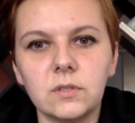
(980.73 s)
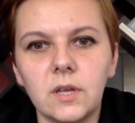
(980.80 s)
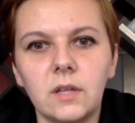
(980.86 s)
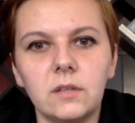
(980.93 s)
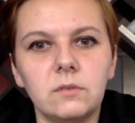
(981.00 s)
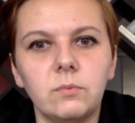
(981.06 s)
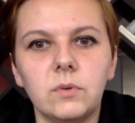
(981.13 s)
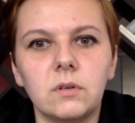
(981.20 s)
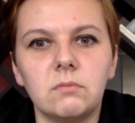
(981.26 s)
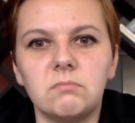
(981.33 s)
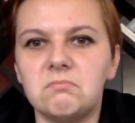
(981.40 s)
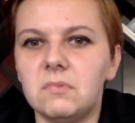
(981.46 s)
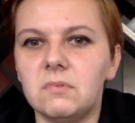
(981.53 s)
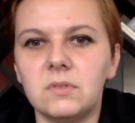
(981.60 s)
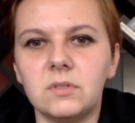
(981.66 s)
that were
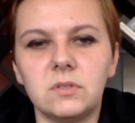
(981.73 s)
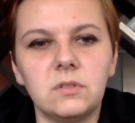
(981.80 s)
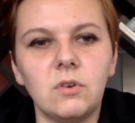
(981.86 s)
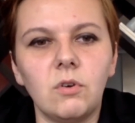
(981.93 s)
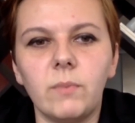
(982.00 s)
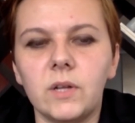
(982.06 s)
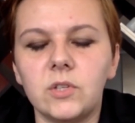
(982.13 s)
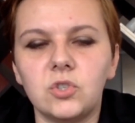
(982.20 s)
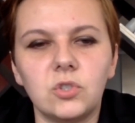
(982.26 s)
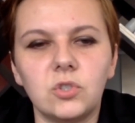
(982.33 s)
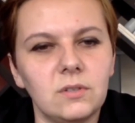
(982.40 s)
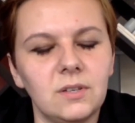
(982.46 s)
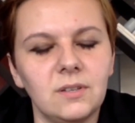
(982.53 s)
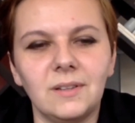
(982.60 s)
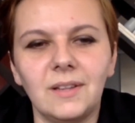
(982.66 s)
so much
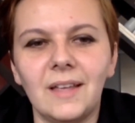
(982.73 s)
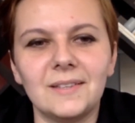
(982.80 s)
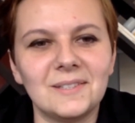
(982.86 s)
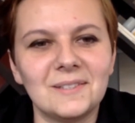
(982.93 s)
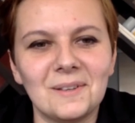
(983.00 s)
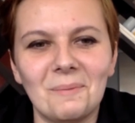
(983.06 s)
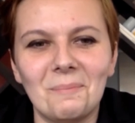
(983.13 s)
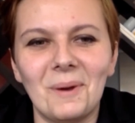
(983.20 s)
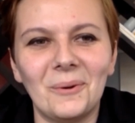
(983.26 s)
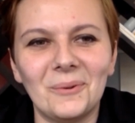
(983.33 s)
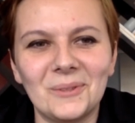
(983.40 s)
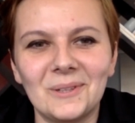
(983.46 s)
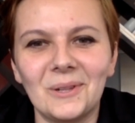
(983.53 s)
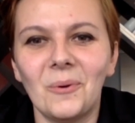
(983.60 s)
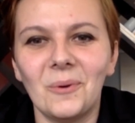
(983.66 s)
less
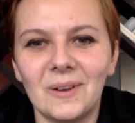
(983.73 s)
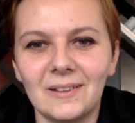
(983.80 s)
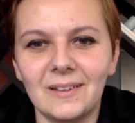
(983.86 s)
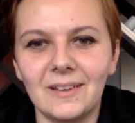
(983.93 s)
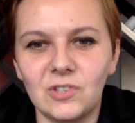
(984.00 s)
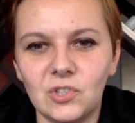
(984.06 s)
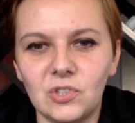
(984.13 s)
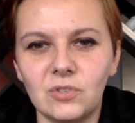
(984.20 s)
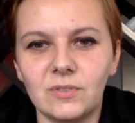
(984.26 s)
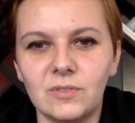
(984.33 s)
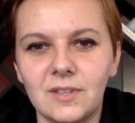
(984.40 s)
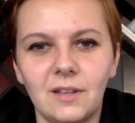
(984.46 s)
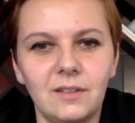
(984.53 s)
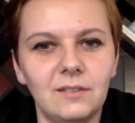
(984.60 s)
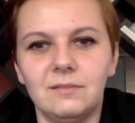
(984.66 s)
about local issues
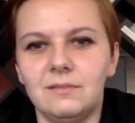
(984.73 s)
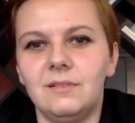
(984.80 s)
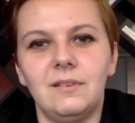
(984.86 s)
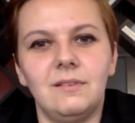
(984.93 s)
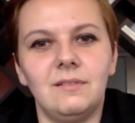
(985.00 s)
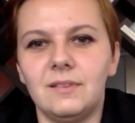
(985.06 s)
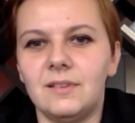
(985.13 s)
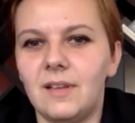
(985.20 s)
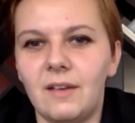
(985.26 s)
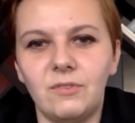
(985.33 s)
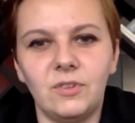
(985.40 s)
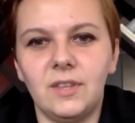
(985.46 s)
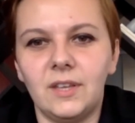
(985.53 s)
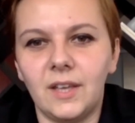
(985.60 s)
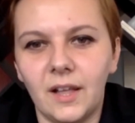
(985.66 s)
than
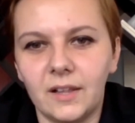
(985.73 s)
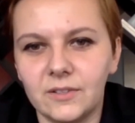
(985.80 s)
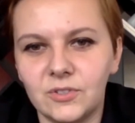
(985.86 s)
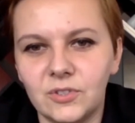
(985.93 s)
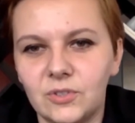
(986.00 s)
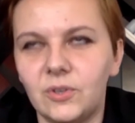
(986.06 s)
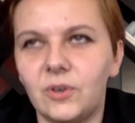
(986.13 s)
everything else,